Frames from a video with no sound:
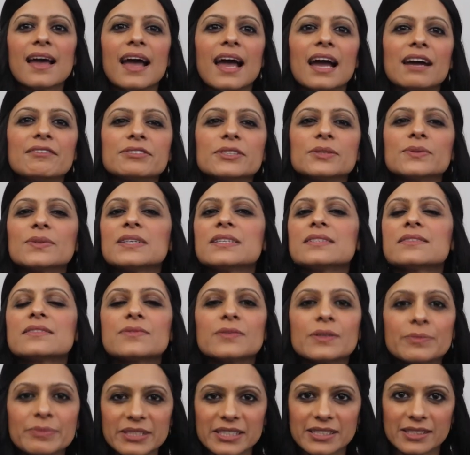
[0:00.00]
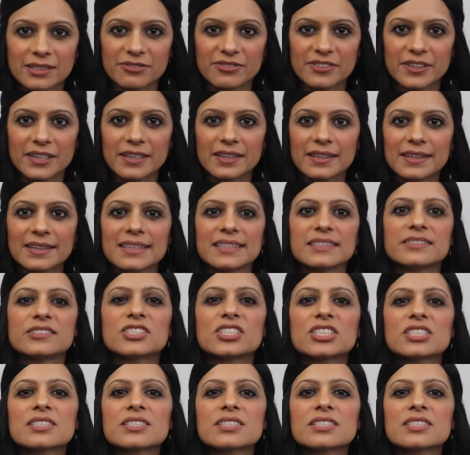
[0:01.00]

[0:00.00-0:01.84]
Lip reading: Everyone's will be different. It's